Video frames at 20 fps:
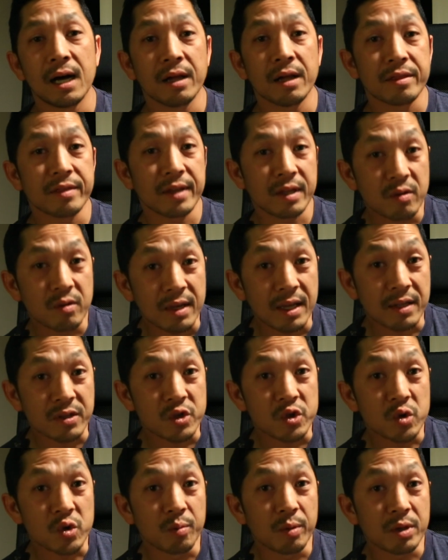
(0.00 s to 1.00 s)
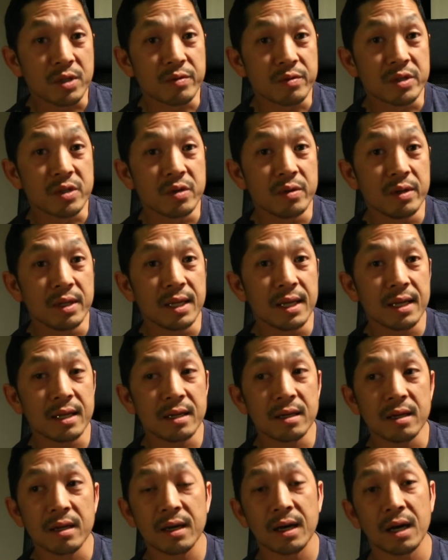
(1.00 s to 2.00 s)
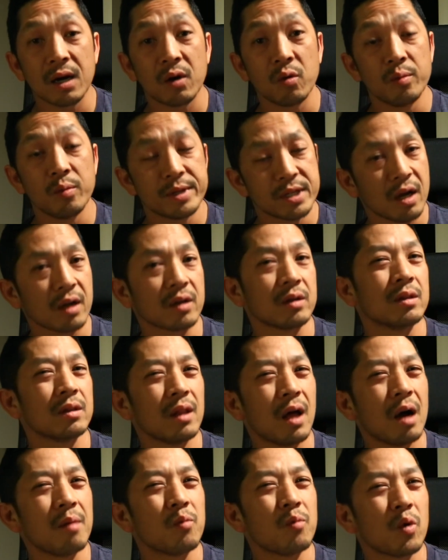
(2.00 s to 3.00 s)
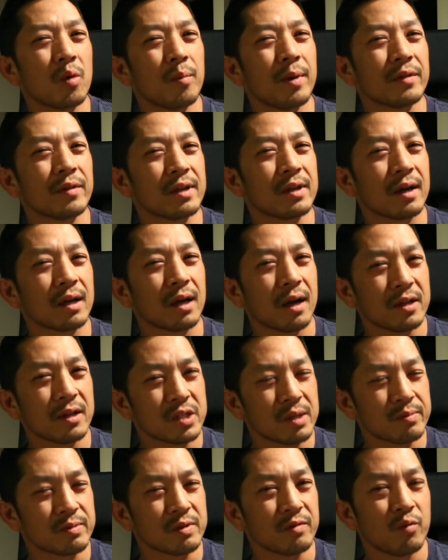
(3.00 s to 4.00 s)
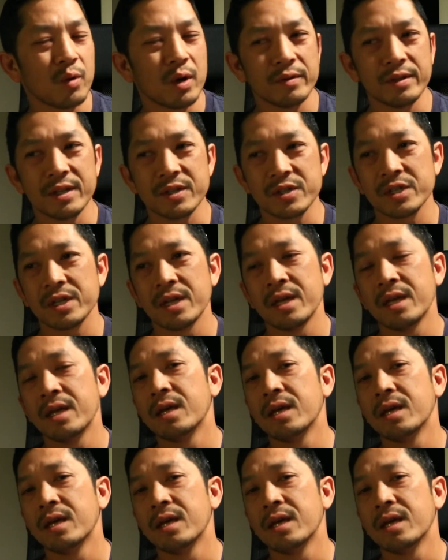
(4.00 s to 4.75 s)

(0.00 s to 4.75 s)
Thank you again so much for tuning in. We'll be talking a lot more about the concepts of wellness.